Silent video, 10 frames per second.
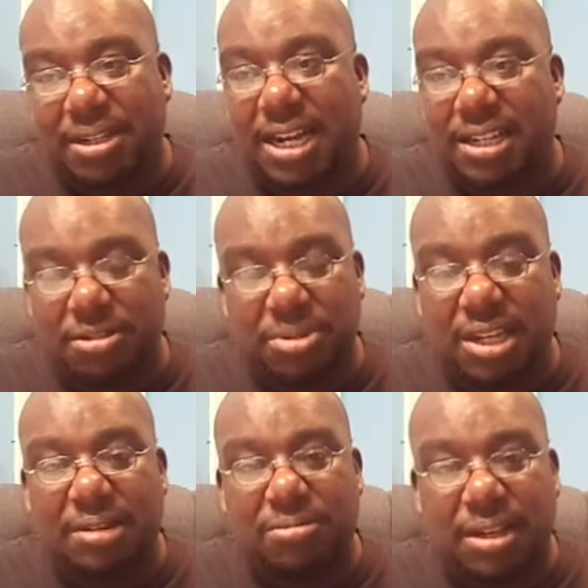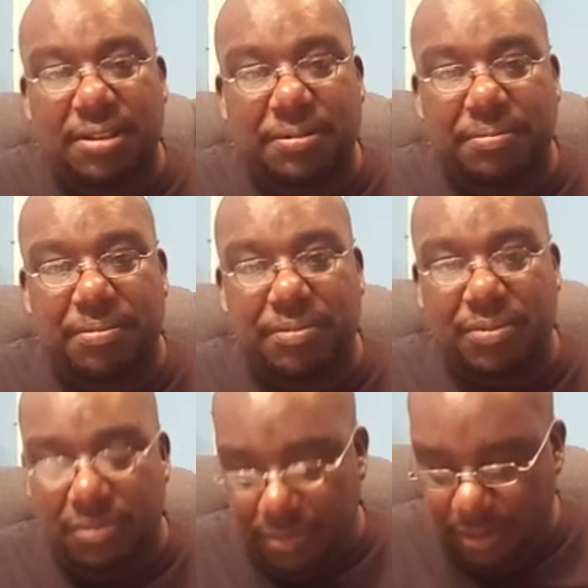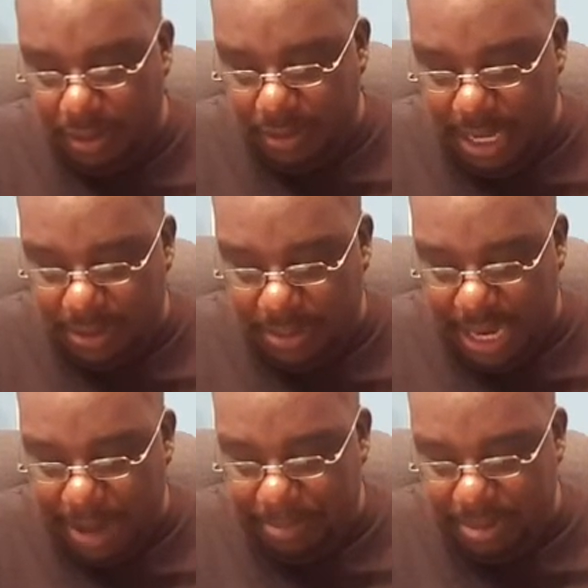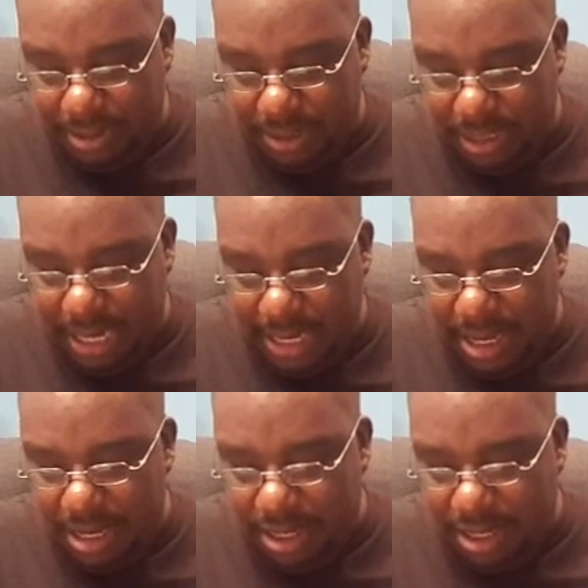with God to begin with. That's what happened. You see that?